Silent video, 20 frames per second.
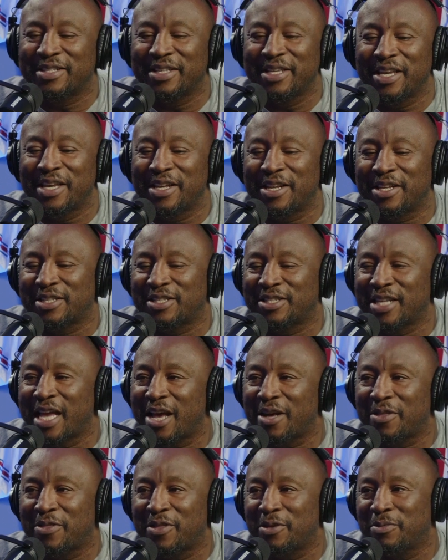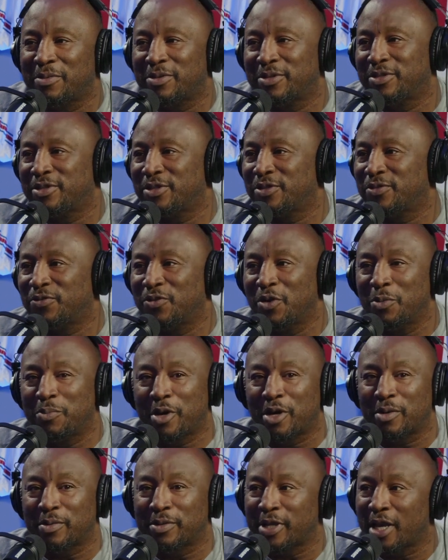see, in the South, it was just
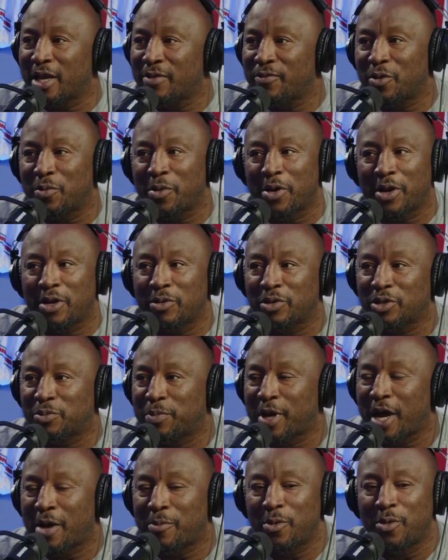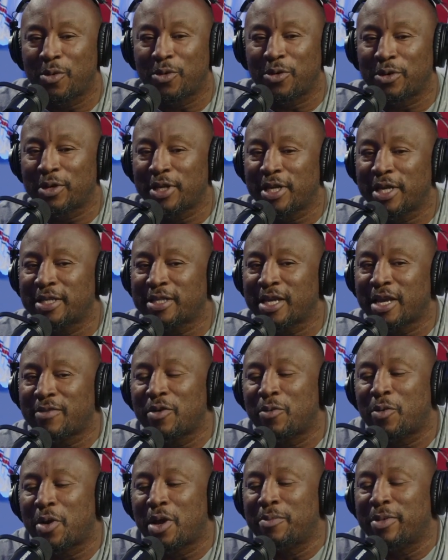football was everywhere. There was Pop Warner leagues
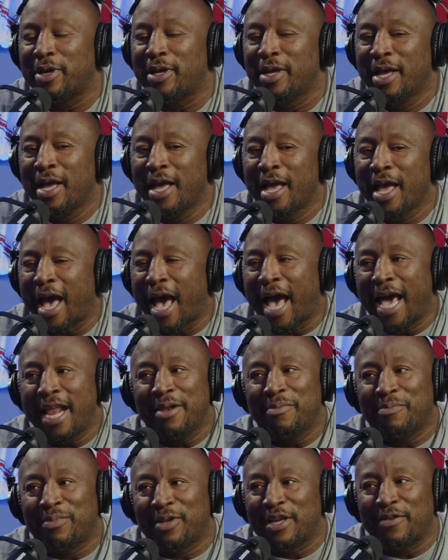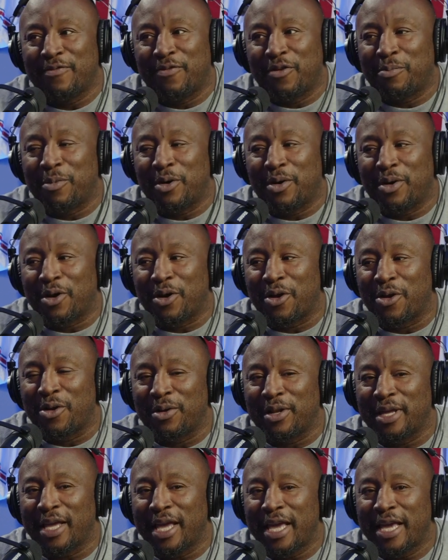everywhere, but I didn't play football at an
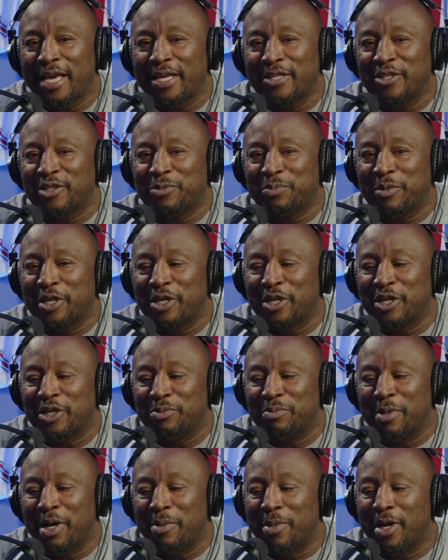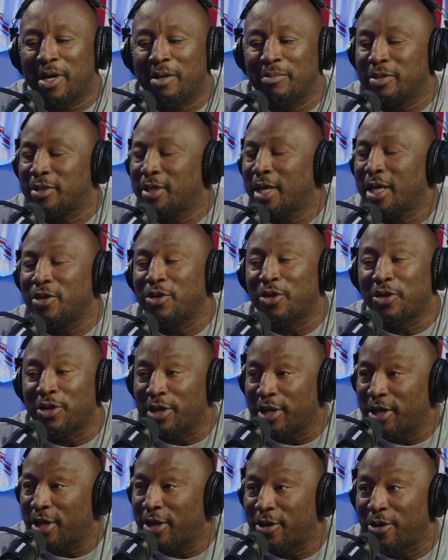early age just because my mom was like, you're going
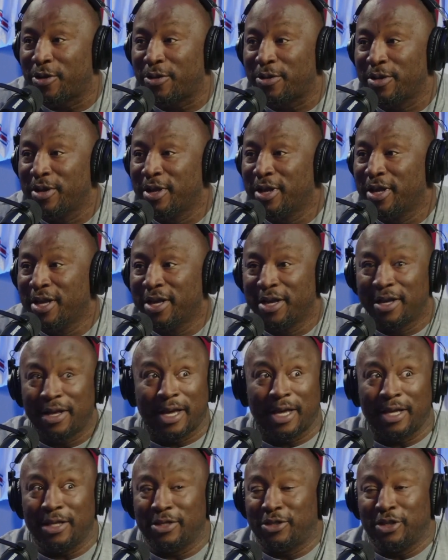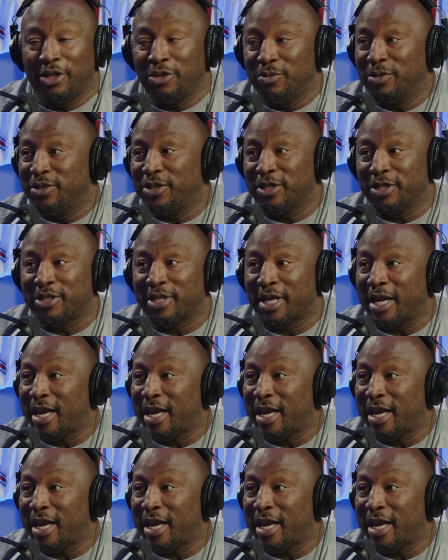to get hurt. Like, she was just